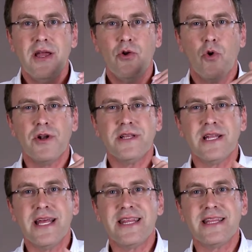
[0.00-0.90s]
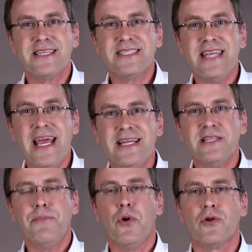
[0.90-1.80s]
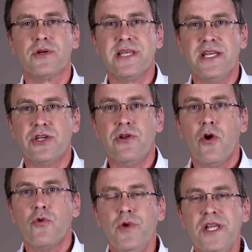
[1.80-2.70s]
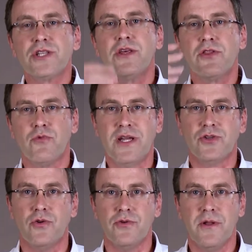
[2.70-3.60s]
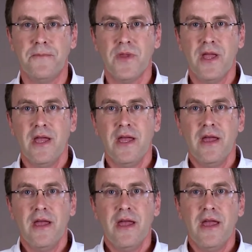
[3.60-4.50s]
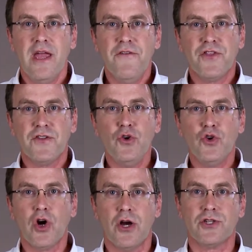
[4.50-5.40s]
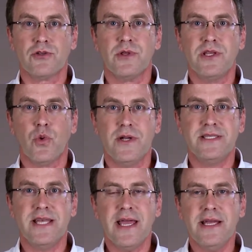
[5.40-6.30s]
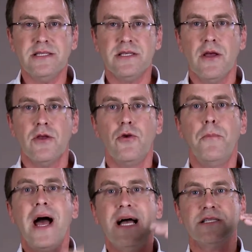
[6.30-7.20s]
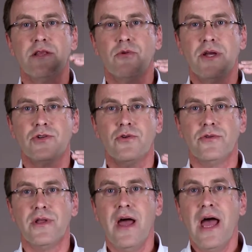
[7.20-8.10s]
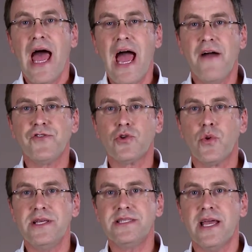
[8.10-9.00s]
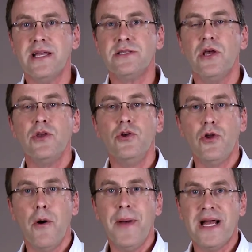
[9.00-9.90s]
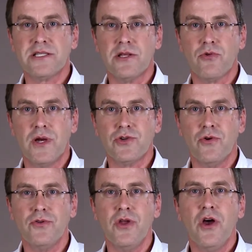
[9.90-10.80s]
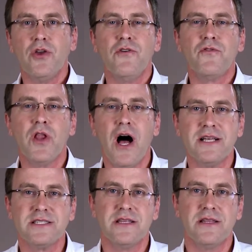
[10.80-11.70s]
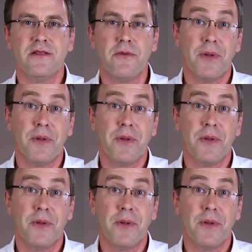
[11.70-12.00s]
in order to let the second depolarization reach the threshold. If the two charges within 20 seconds, you pass the threshold. After 20 seconds, you don't pass the threshold, the